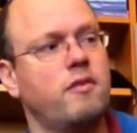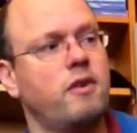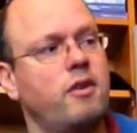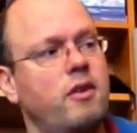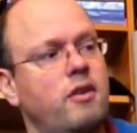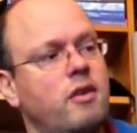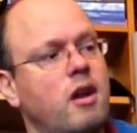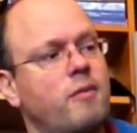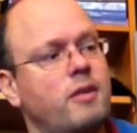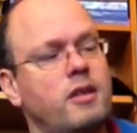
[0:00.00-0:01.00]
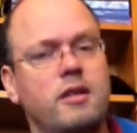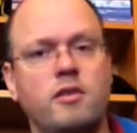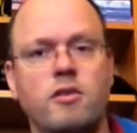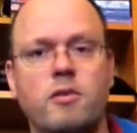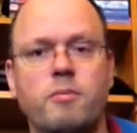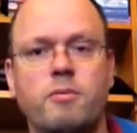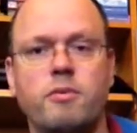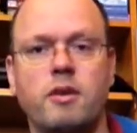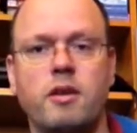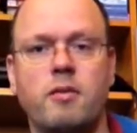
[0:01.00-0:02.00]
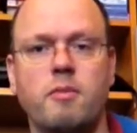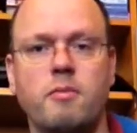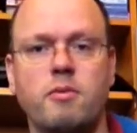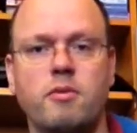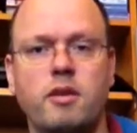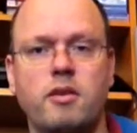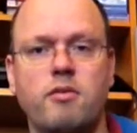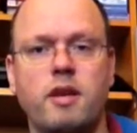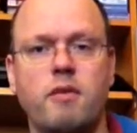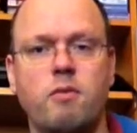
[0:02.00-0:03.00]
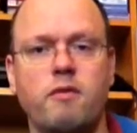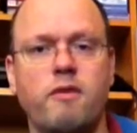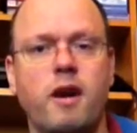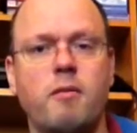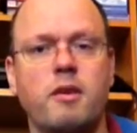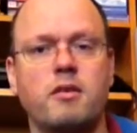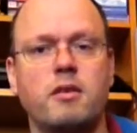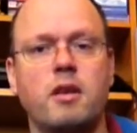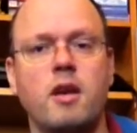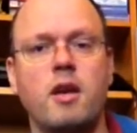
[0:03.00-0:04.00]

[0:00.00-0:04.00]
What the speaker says: very common in Europe. It only had one fire button.